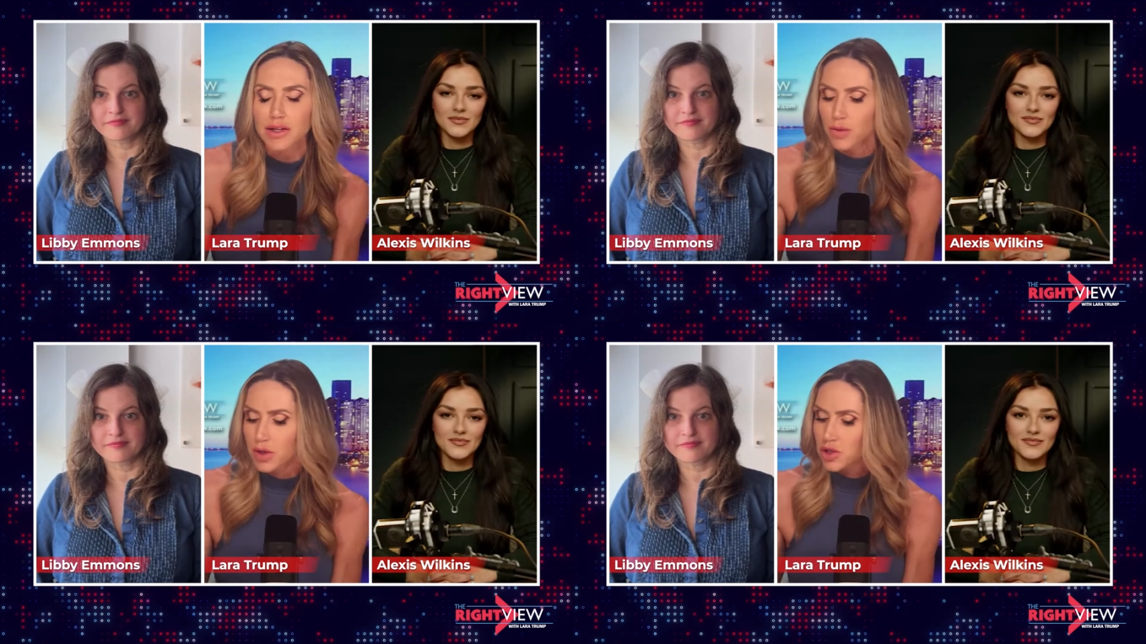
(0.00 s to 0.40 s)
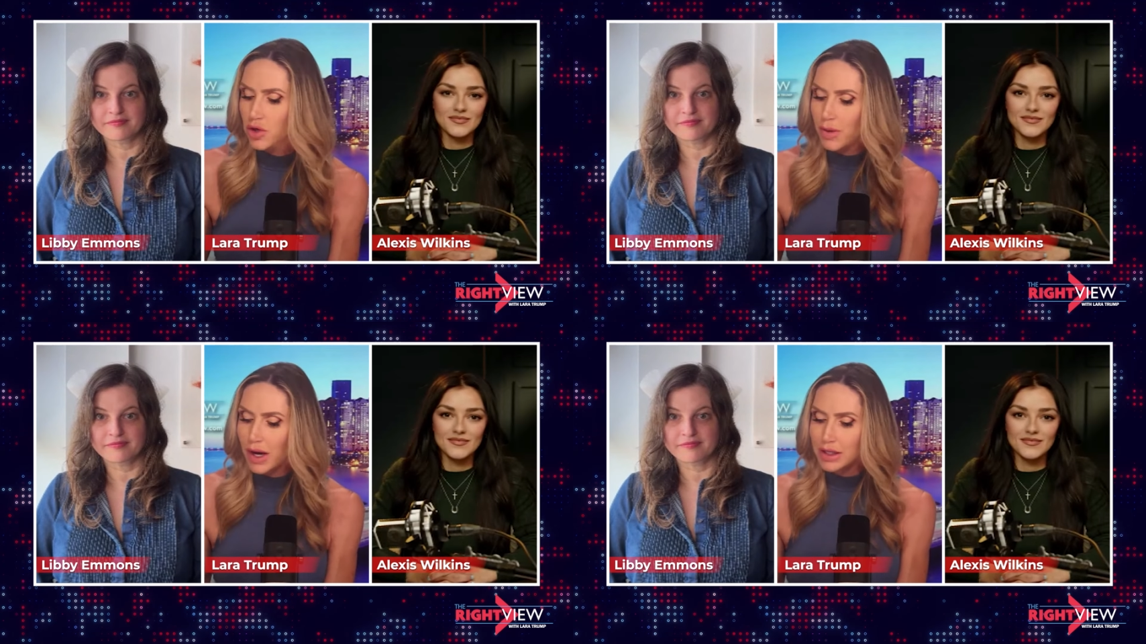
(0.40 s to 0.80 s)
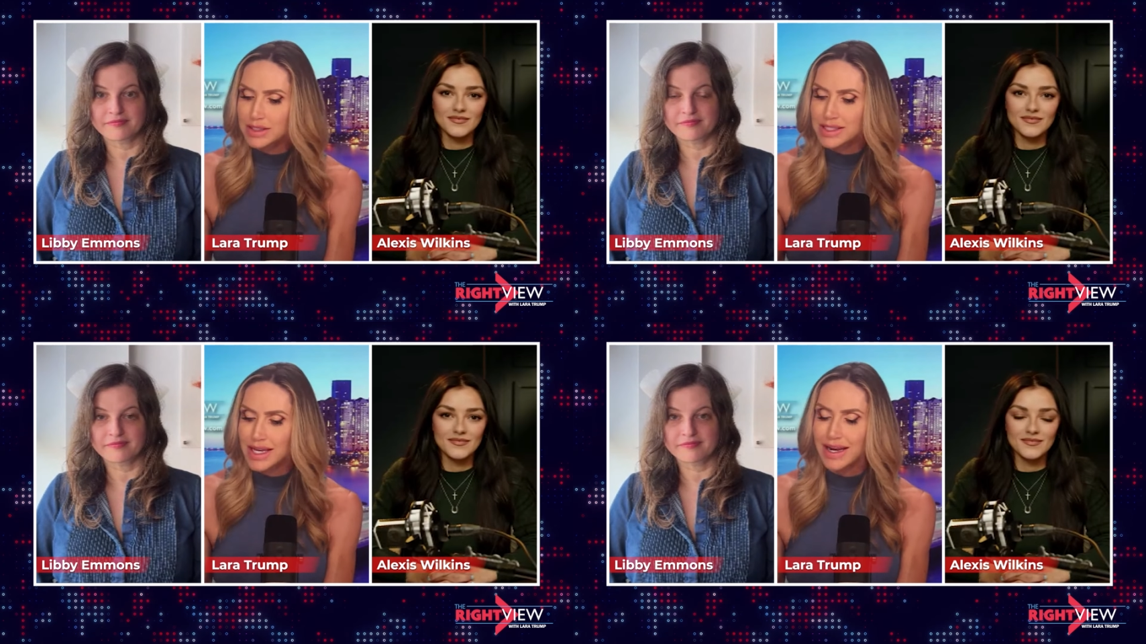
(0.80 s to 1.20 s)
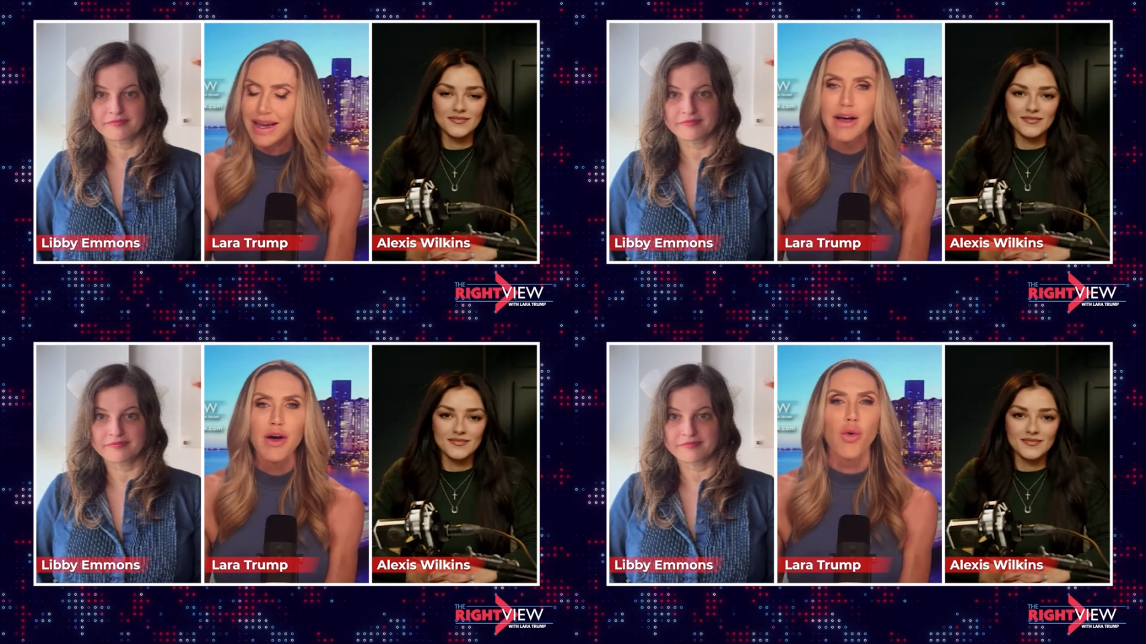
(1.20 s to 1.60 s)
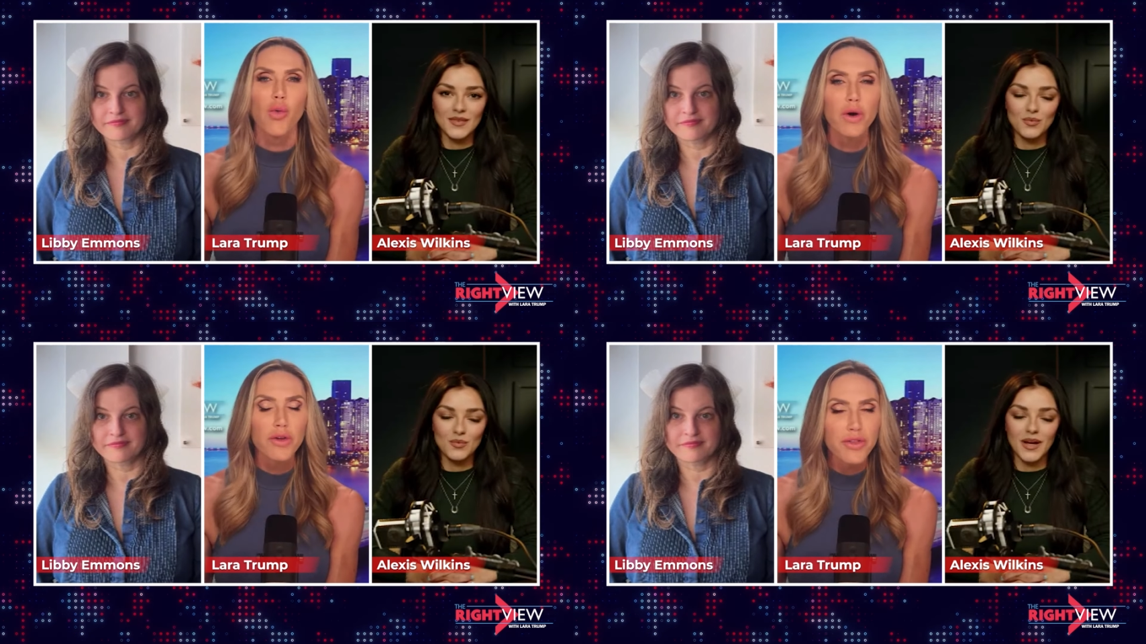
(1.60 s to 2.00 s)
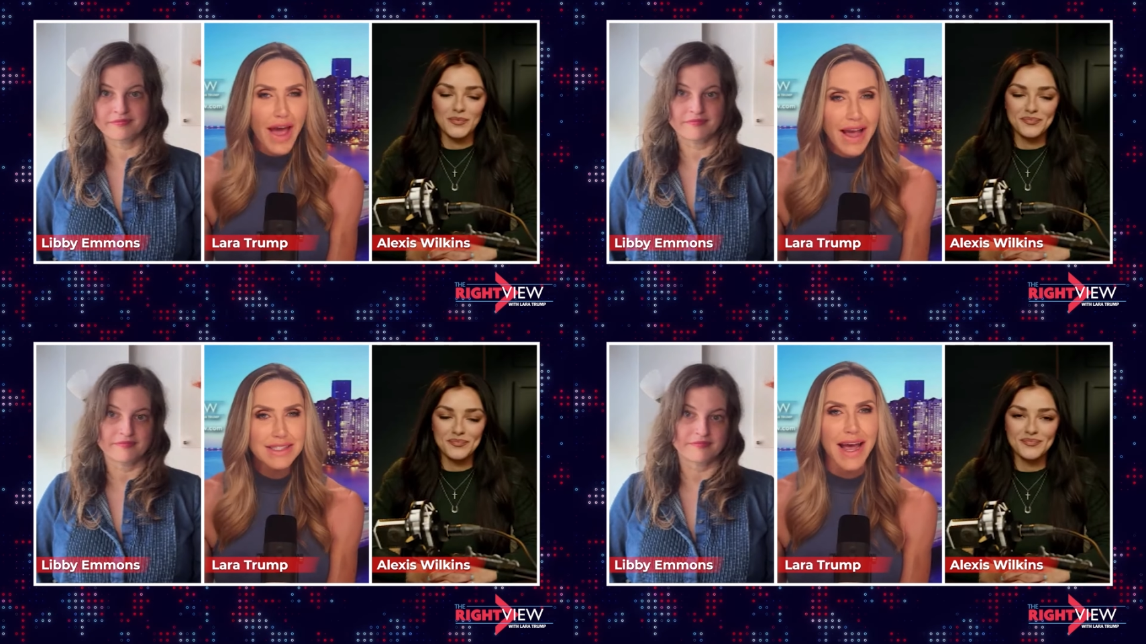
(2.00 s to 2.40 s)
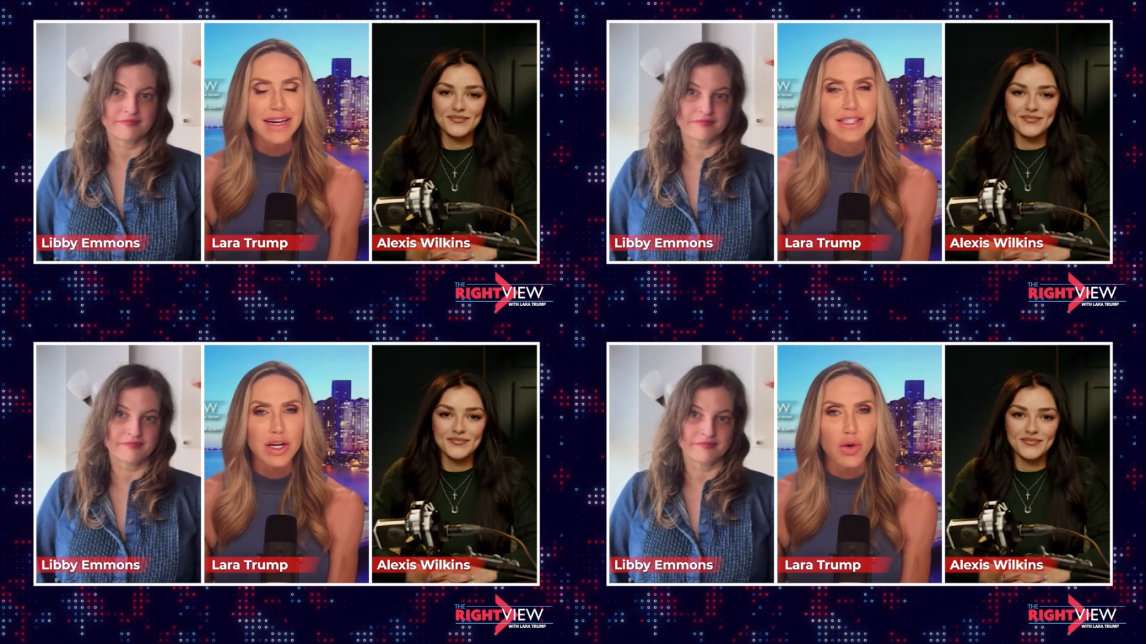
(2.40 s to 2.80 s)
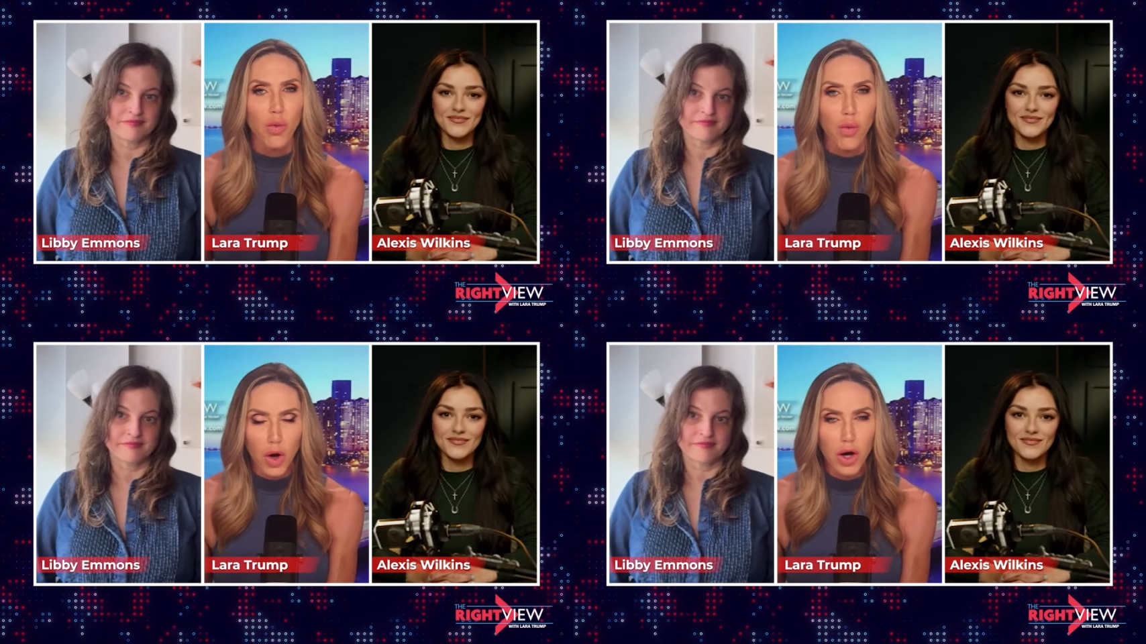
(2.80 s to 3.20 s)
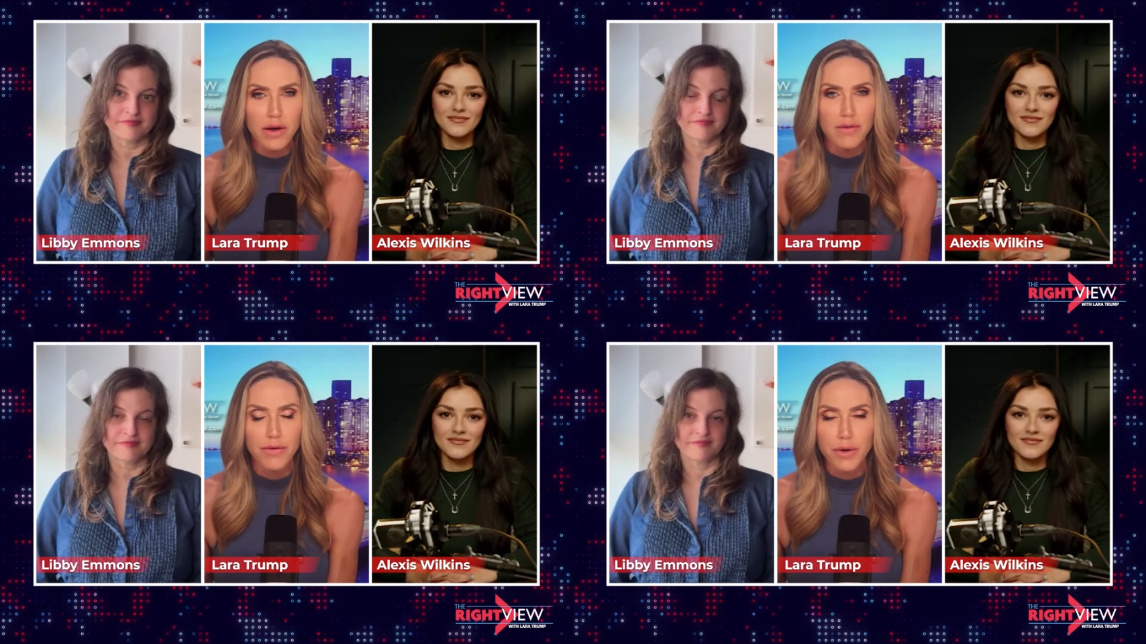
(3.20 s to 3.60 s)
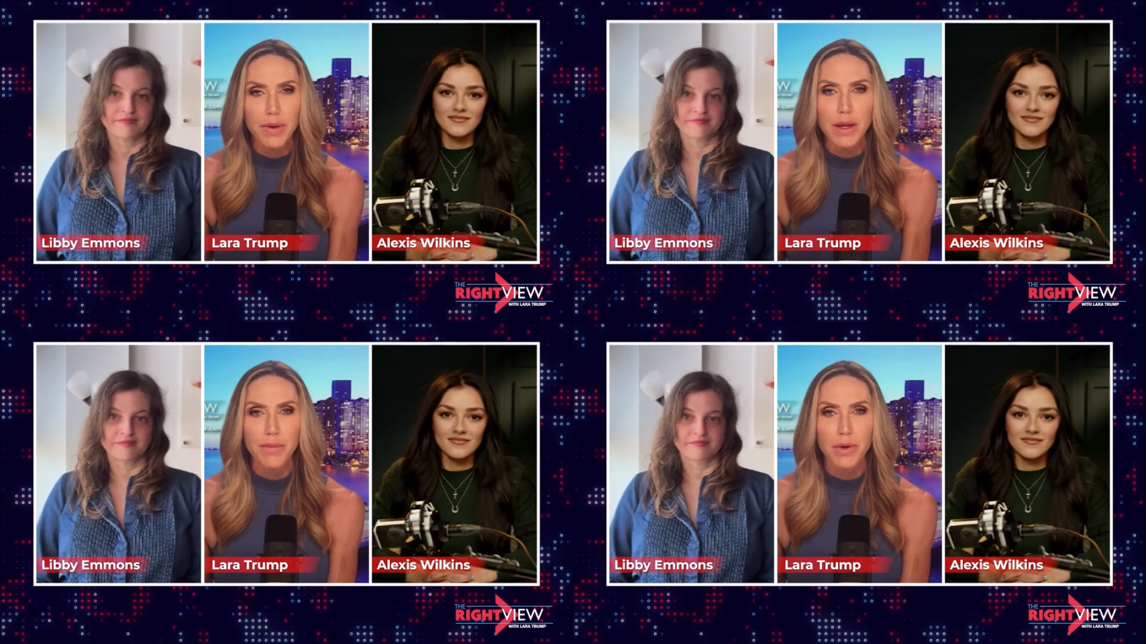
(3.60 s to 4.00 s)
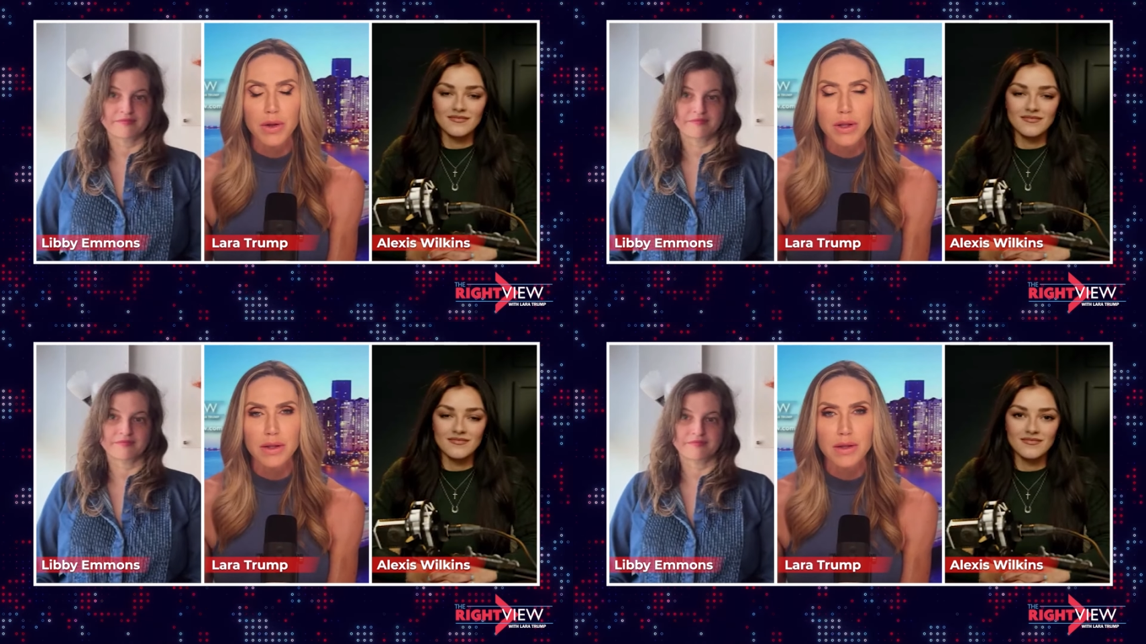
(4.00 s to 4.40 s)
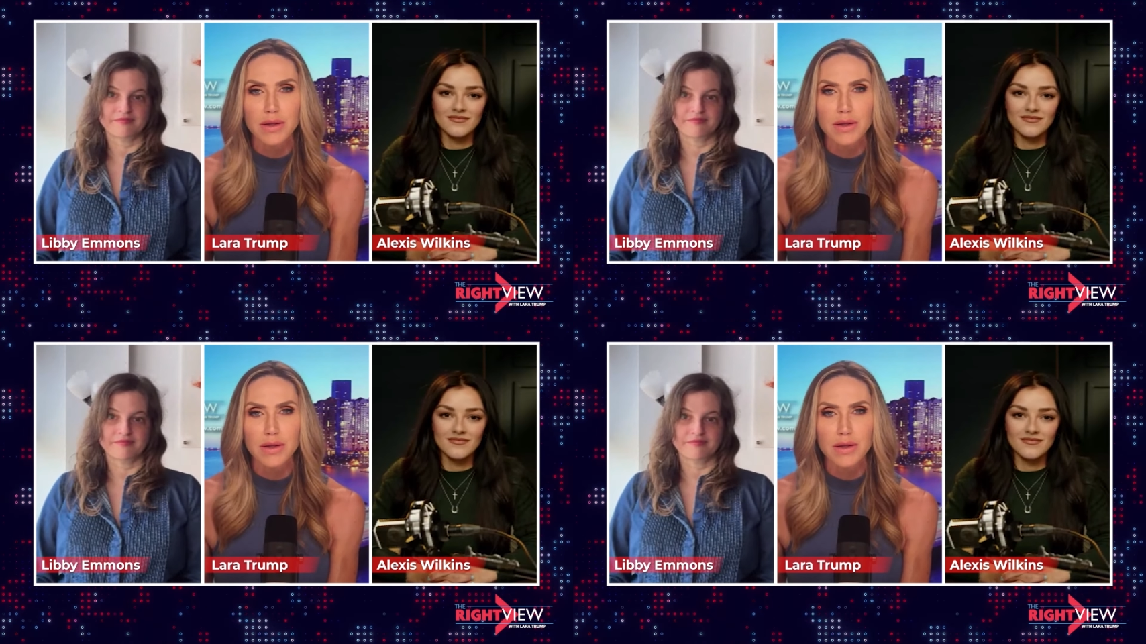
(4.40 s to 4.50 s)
Speaker 1: is what Joe Biden said. Will right. that tactic work for people?